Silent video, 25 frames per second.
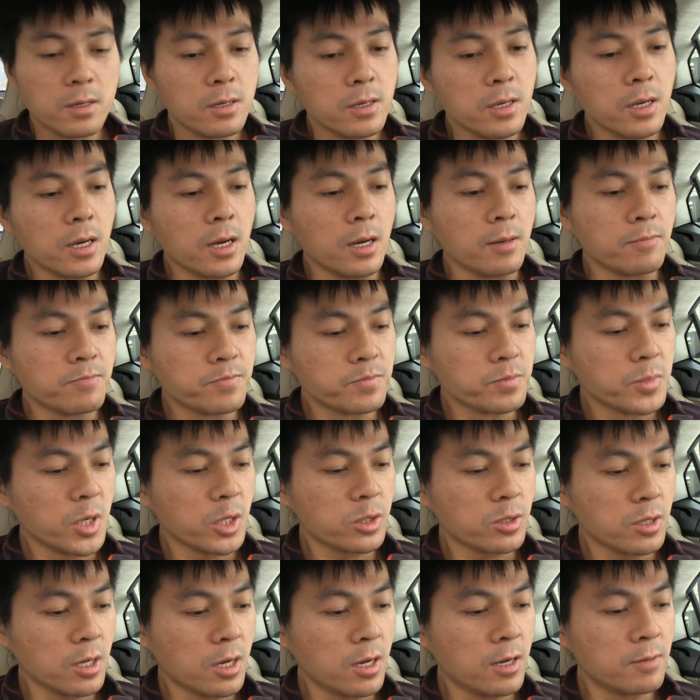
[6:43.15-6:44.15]
Yeah,
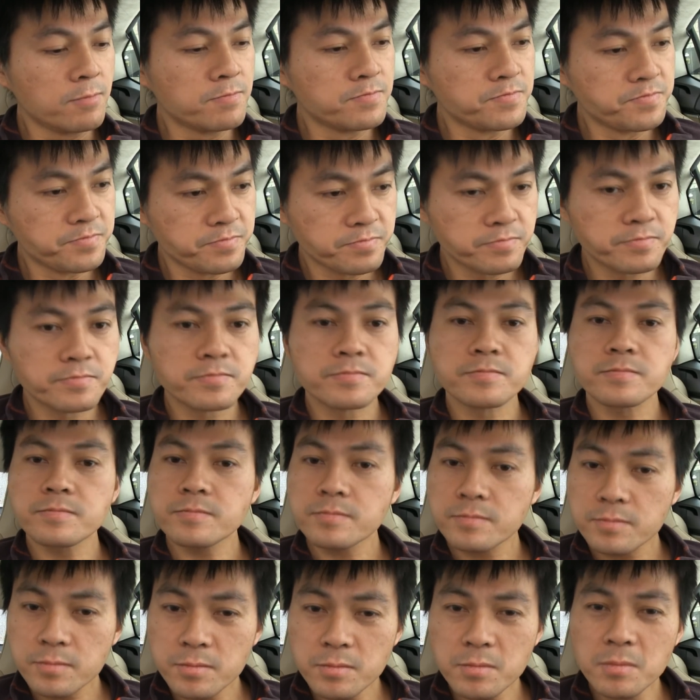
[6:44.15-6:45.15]
but and
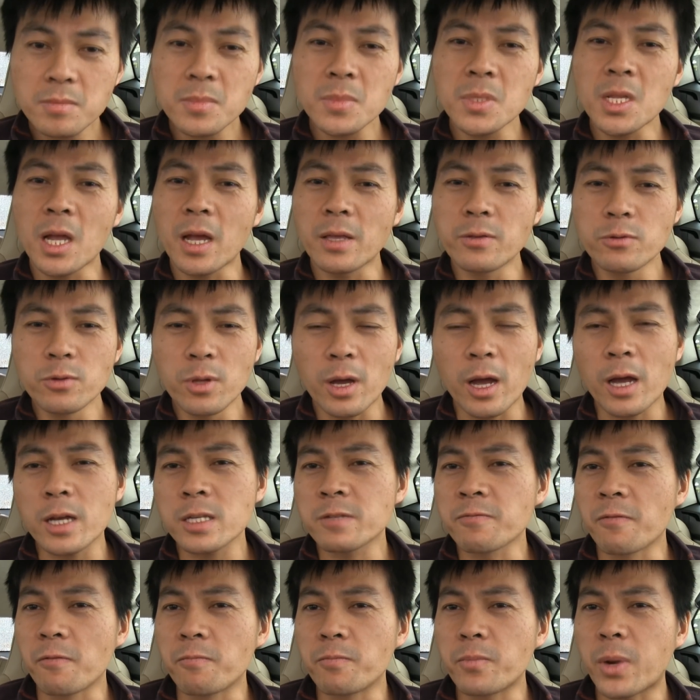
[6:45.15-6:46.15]
then
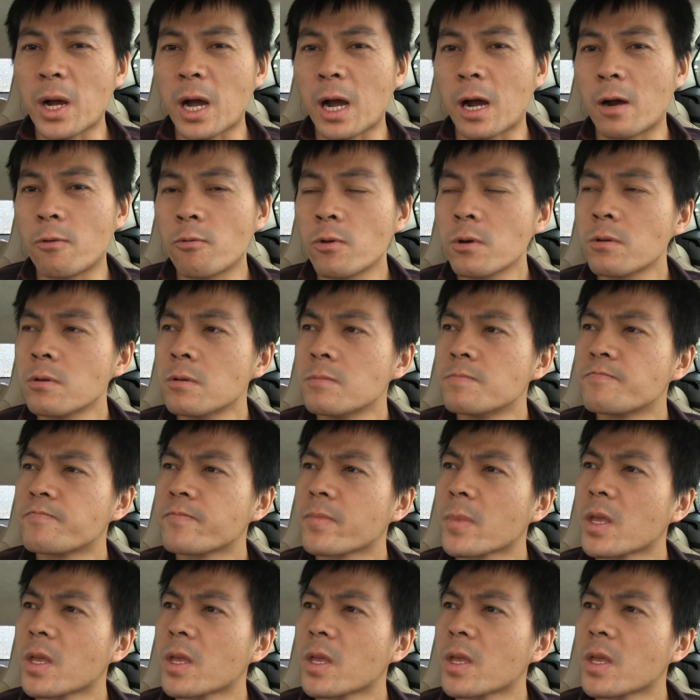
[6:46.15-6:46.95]
as for power,